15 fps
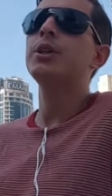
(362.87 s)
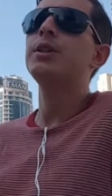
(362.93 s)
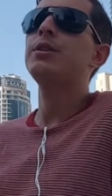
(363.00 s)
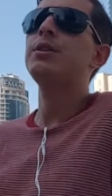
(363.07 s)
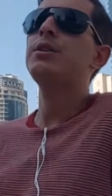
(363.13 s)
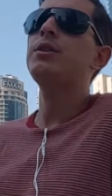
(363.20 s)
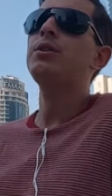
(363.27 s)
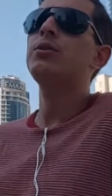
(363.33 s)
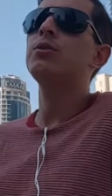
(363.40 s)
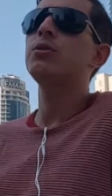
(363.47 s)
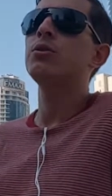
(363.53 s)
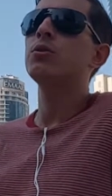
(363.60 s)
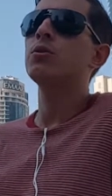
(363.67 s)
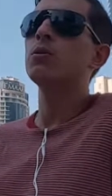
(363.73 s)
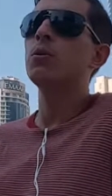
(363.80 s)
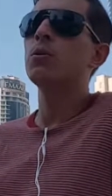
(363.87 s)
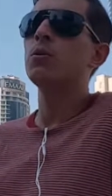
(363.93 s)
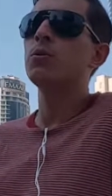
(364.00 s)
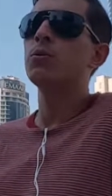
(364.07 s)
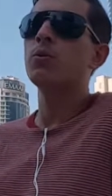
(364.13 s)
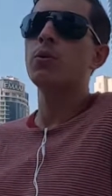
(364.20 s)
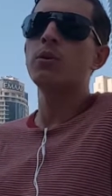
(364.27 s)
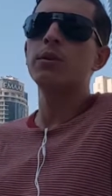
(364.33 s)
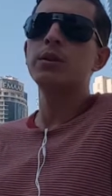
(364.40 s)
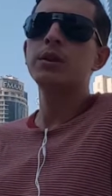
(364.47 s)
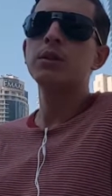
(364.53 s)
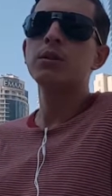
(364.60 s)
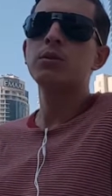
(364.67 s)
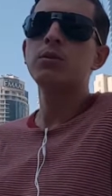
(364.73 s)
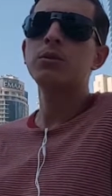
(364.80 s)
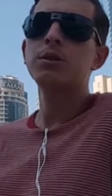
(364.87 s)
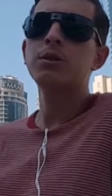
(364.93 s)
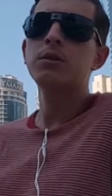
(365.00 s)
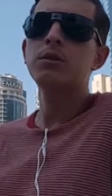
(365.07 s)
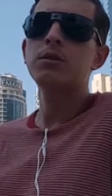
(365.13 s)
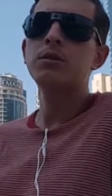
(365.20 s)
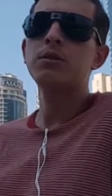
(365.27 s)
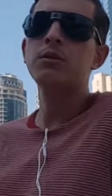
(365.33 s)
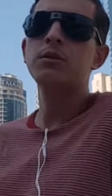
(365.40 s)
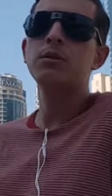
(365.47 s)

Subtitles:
Id, you need to go for a RERA courses.